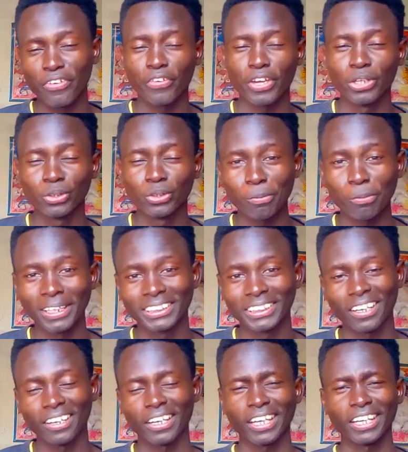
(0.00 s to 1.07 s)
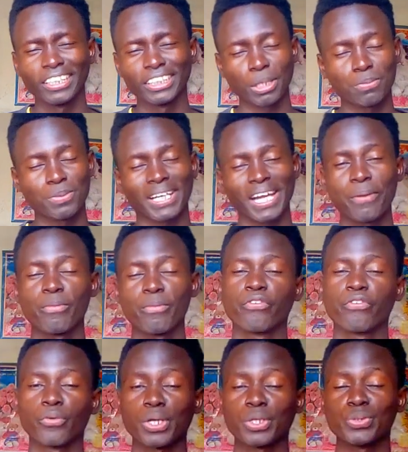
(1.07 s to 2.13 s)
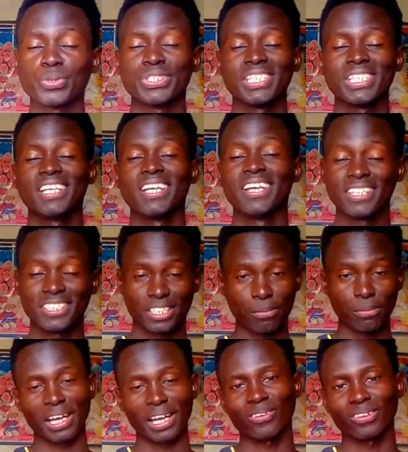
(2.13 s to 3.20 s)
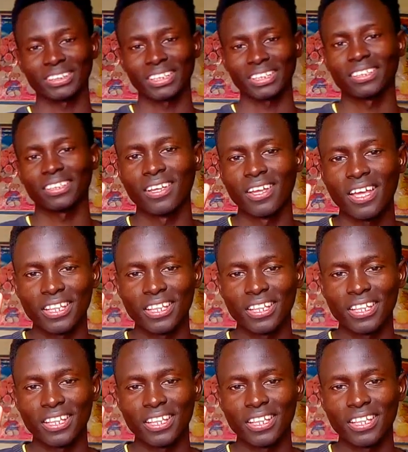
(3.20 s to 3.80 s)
If you're new to my channel, kindly subscribe if you want to see similar content,